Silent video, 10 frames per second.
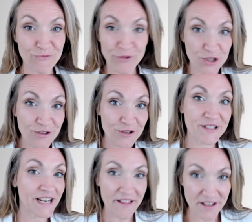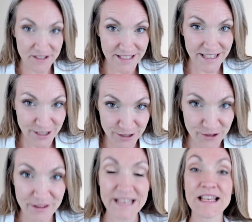use an LLC to do
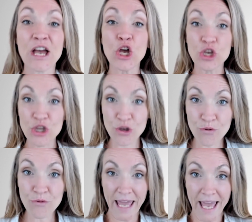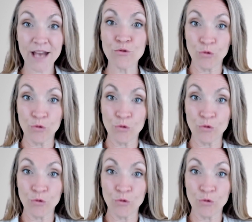this. You can